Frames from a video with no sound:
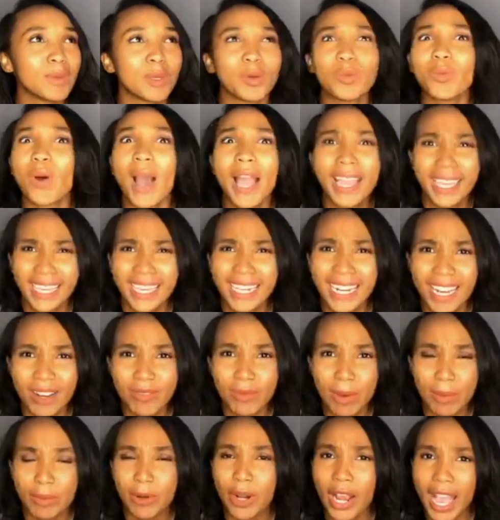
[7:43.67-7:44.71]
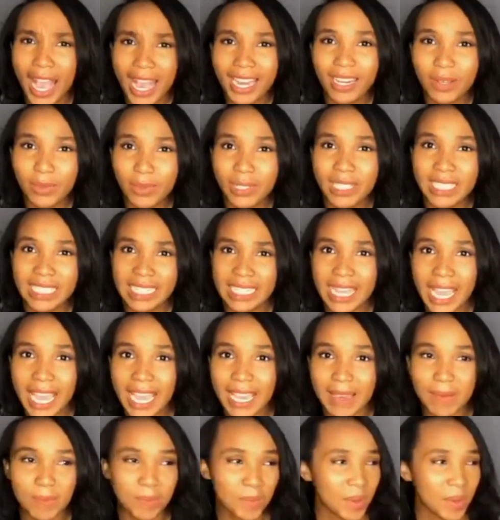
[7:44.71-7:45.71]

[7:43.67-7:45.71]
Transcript: Why can't I remember anyone's name?